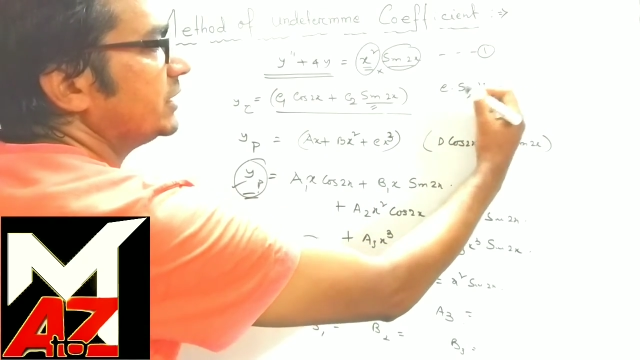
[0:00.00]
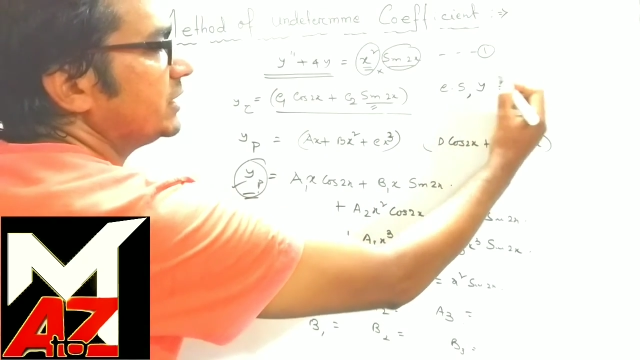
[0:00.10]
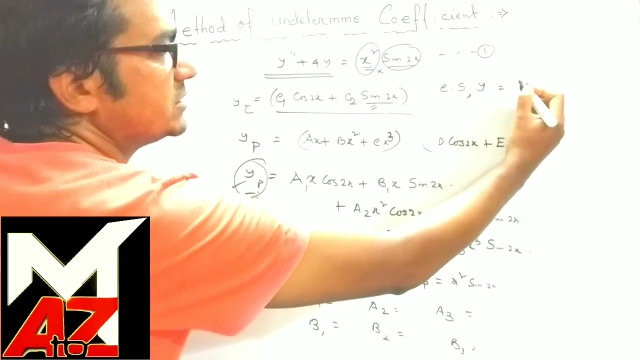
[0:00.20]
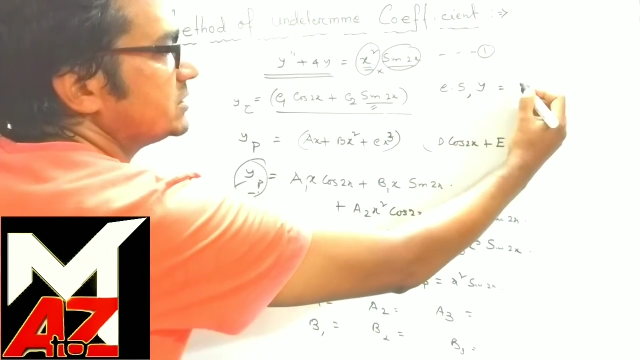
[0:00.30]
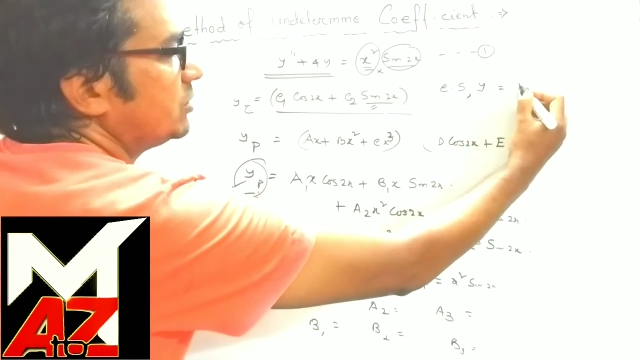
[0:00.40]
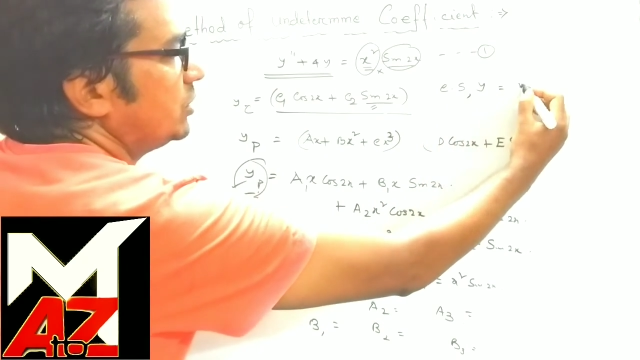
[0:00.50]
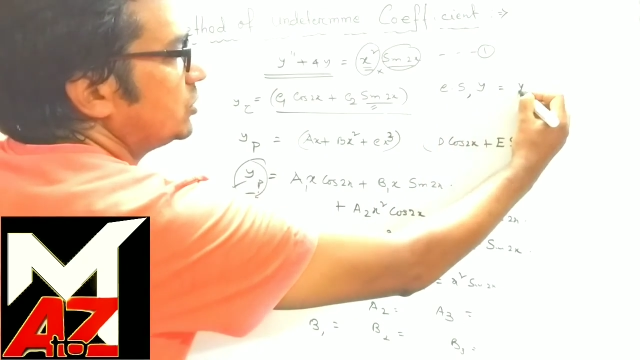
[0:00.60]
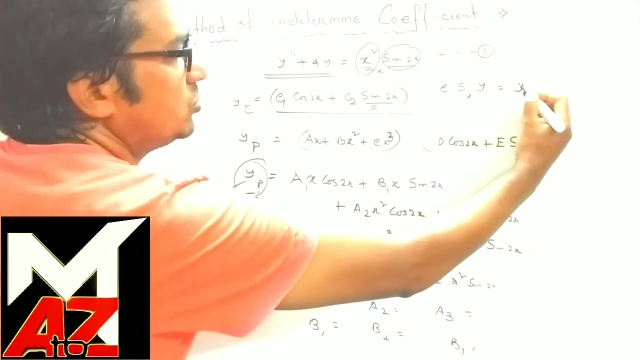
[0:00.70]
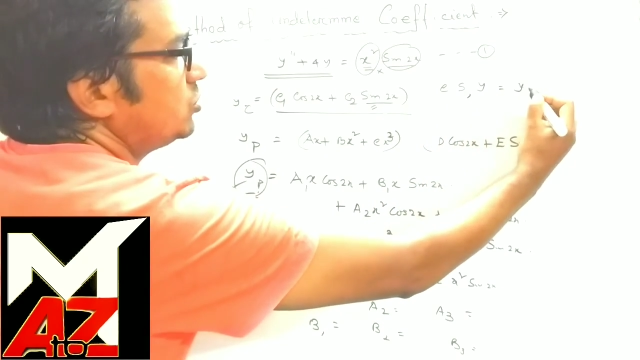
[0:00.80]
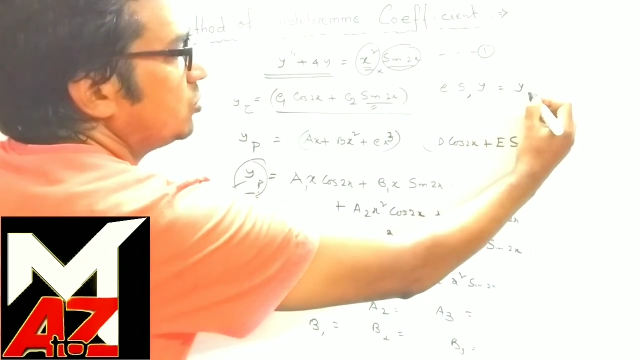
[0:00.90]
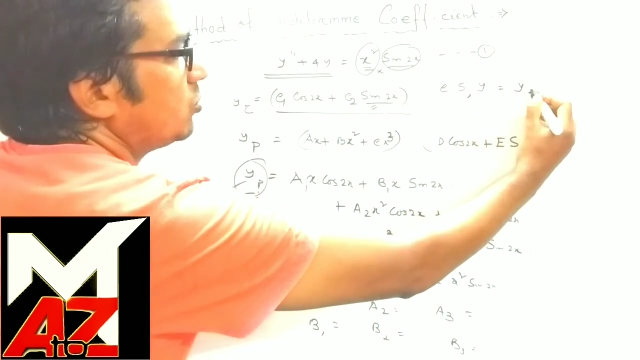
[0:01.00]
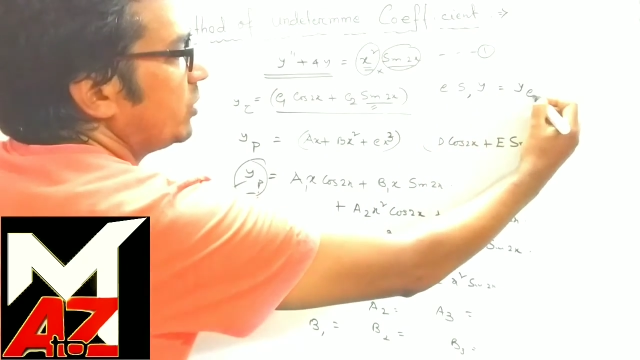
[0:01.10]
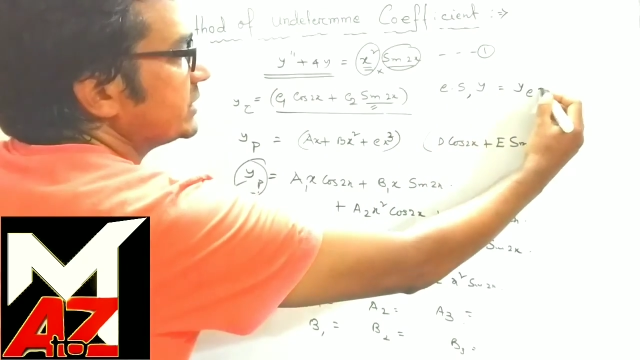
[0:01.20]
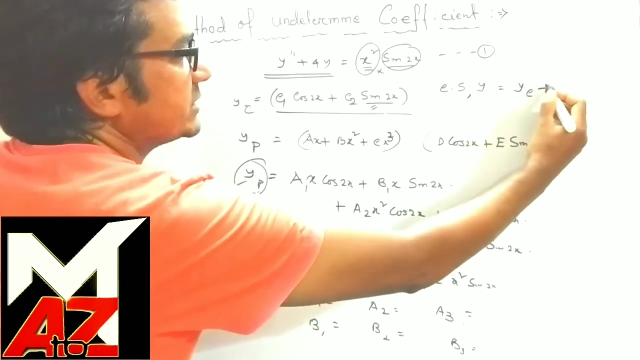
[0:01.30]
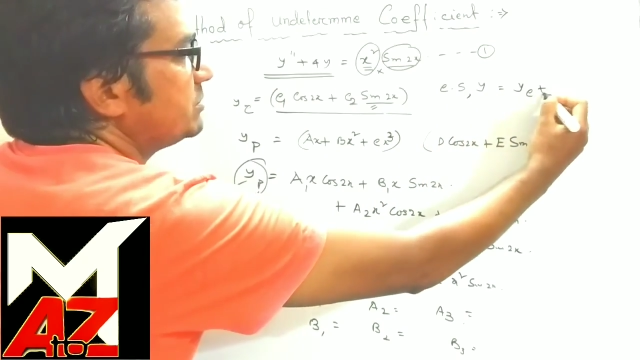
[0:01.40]
is equal to
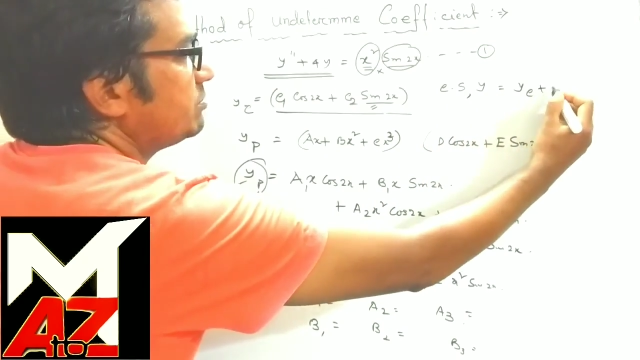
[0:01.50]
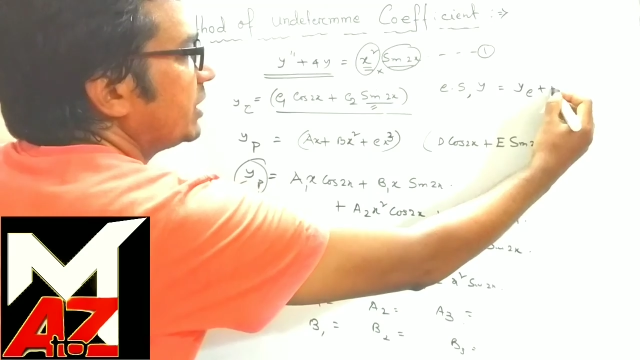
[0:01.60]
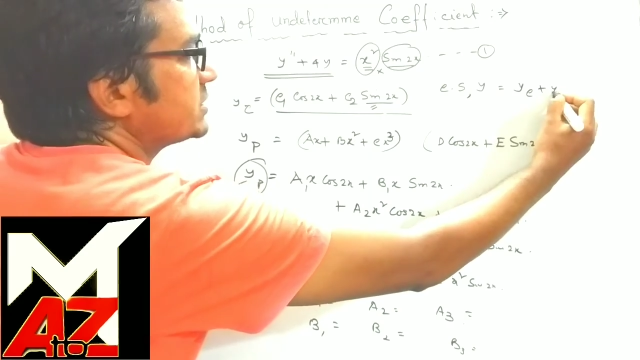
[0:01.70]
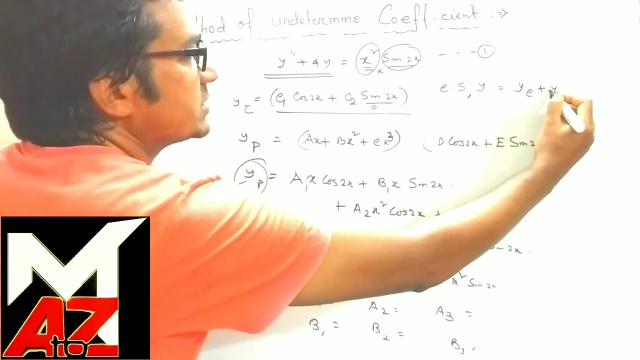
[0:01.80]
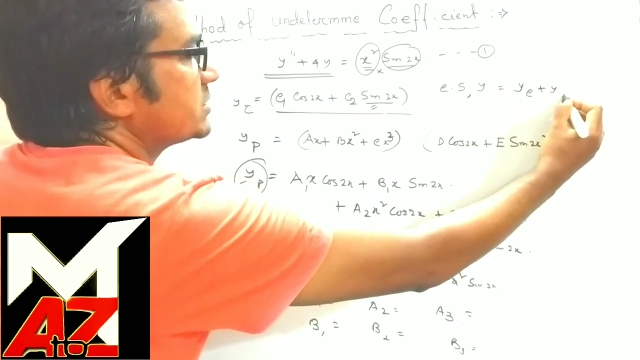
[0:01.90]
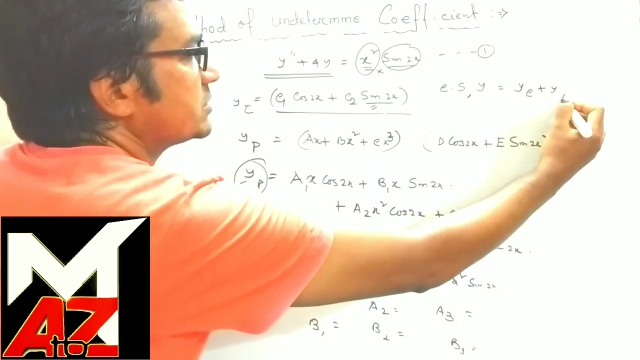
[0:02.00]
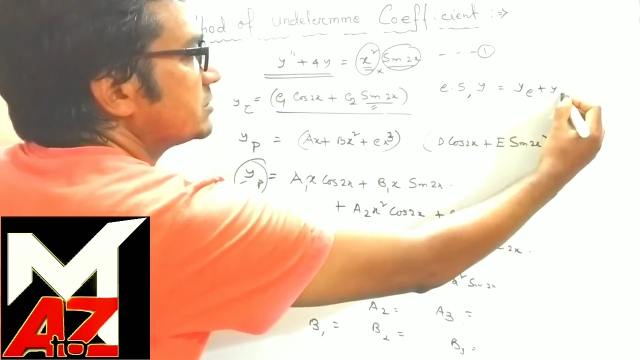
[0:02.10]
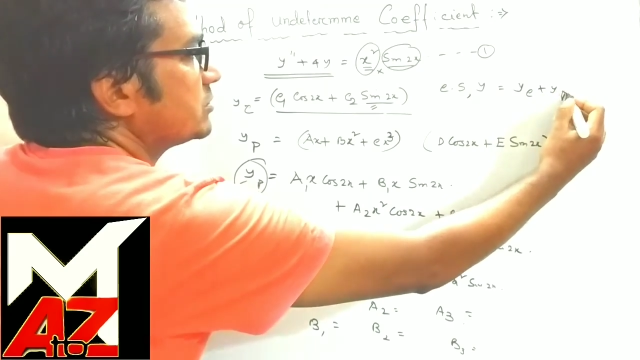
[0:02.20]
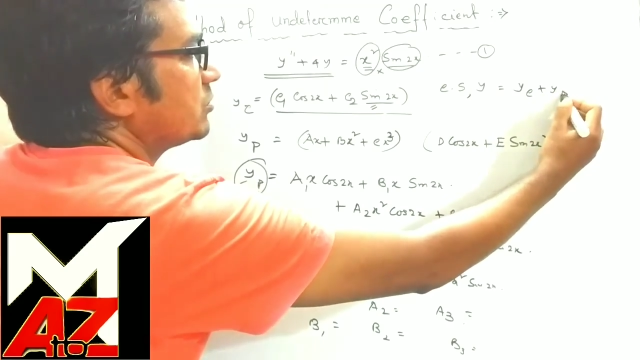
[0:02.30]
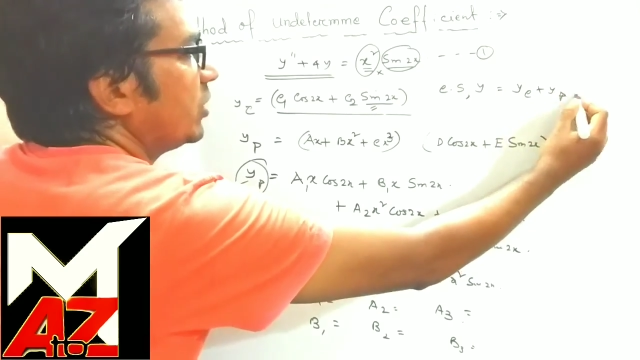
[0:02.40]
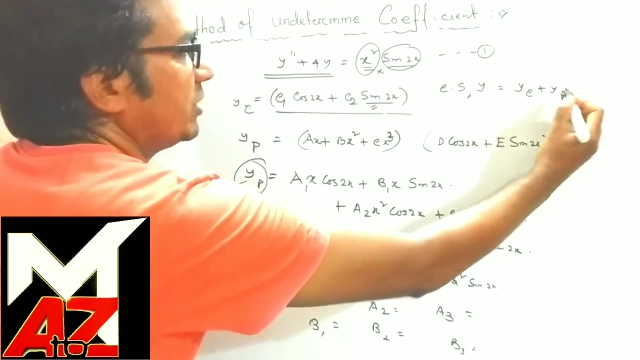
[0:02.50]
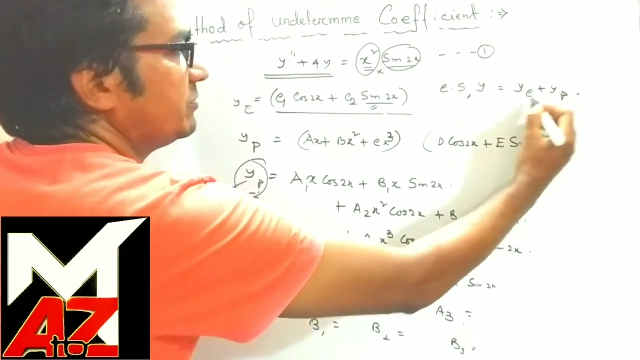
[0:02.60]
yc plus y.